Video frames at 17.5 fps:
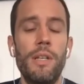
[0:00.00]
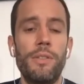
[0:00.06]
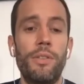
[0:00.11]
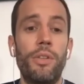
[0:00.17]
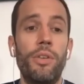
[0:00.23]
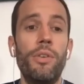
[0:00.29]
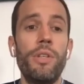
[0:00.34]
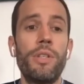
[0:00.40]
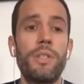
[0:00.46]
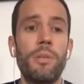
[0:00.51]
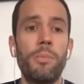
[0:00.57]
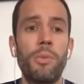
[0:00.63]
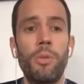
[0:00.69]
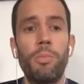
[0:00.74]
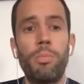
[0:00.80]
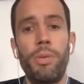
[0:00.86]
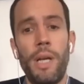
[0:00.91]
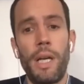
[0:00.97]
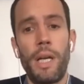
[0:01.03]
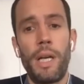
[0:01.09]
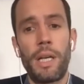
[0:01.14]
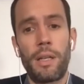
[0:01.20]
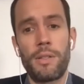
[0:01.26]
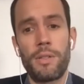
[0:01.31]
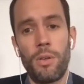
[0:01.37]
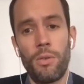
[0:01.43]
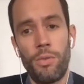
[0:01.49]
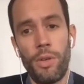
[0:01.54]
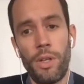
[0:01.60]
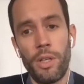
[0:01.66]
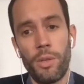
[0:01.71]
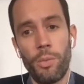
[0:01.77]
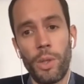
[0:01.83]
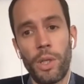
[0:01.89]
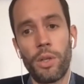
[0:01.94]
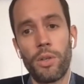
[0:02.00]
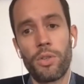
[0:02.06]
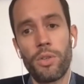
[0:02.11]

So there is some good practice already we can draw